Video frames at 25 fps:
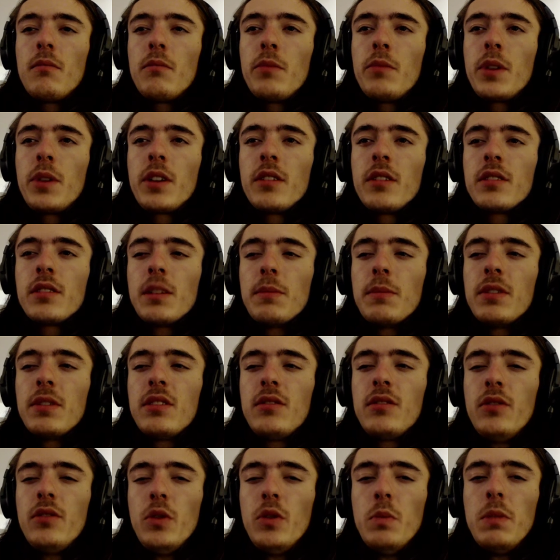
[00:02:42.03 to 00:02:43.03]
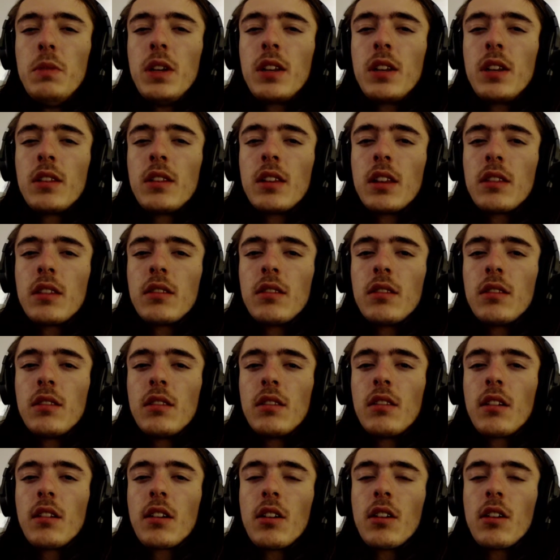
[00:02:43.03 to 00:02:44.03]
Because I'm assuming that
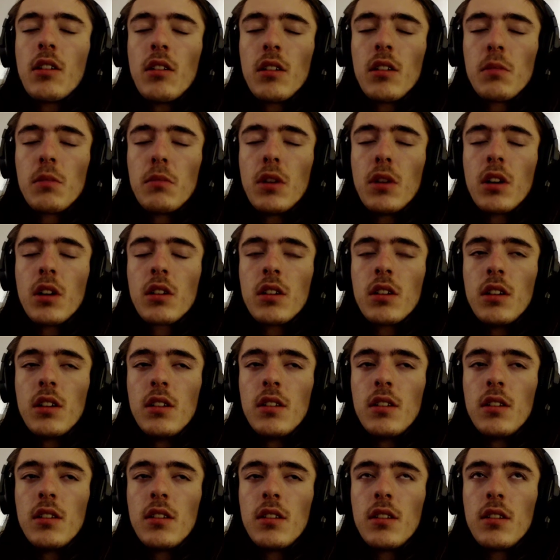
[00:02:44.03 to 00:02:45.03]
the car market